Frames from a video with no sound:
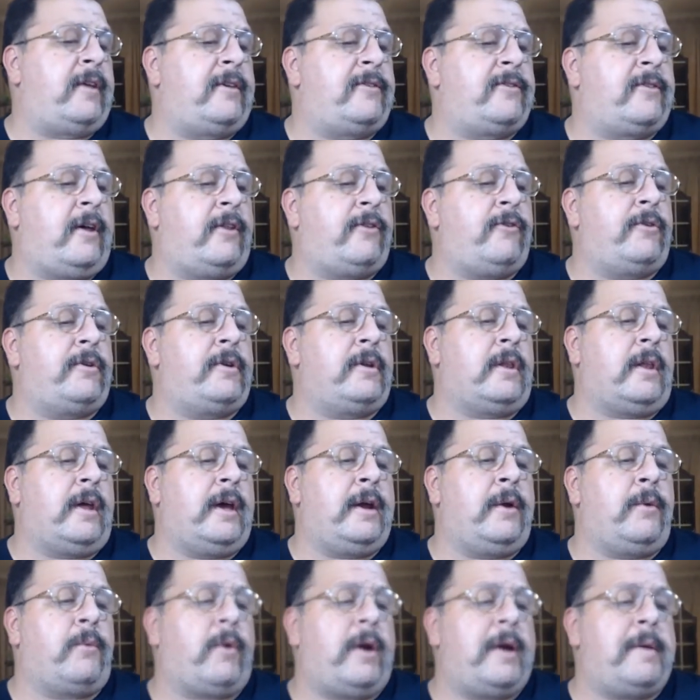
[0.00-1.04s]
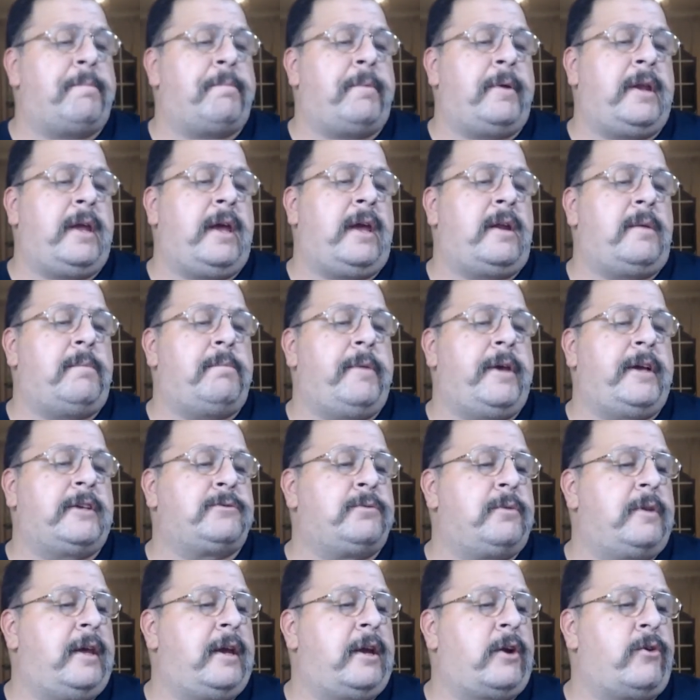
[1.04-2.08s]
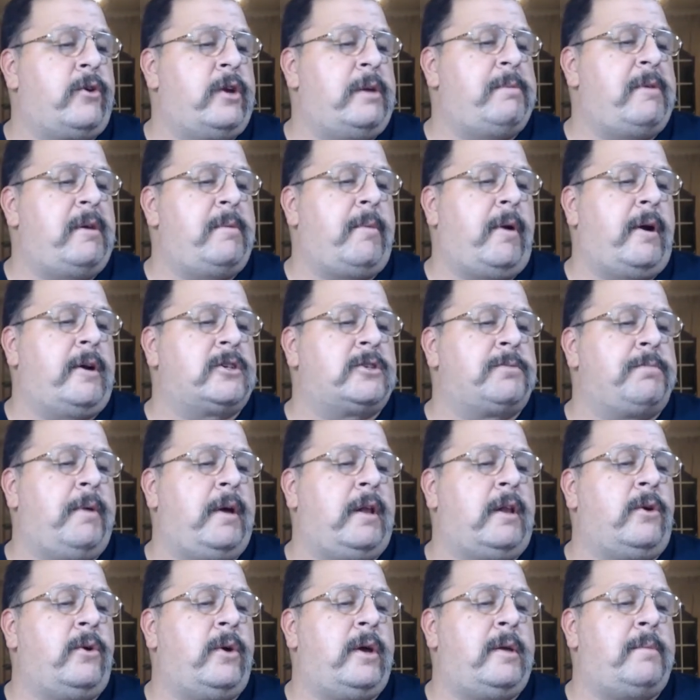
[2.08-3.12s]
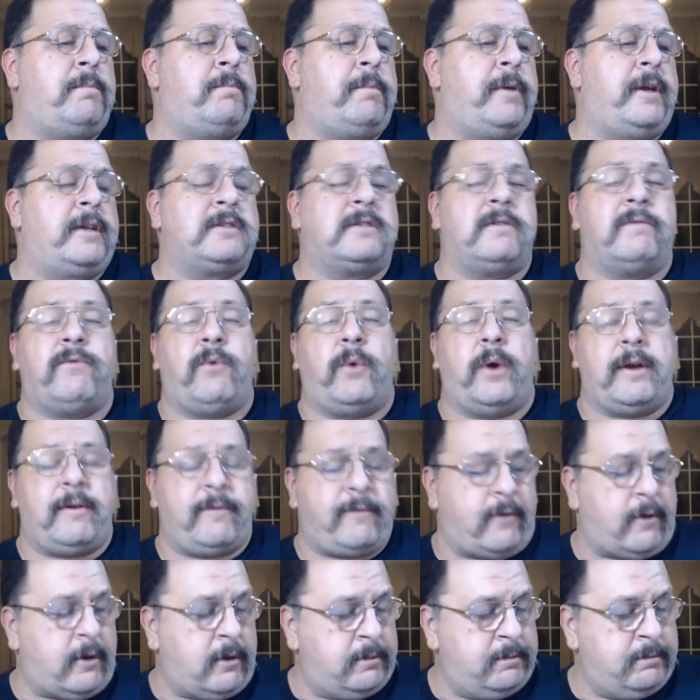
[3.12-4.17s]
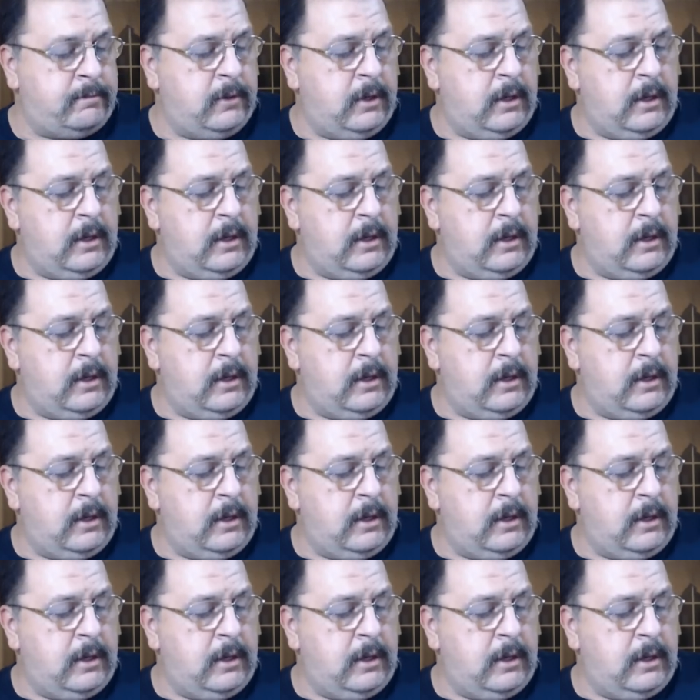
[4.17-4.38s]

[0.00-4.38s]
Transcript: a southern delight, ripe banana mixed with a creamy marshmallow and bits of wafer.